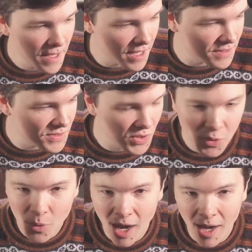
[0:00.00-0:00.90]
And
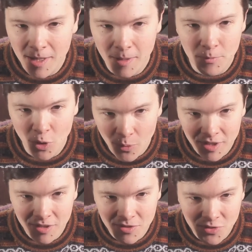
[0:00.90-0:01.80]
so I am
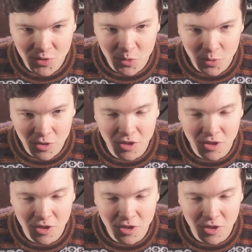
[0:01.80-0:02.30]
going to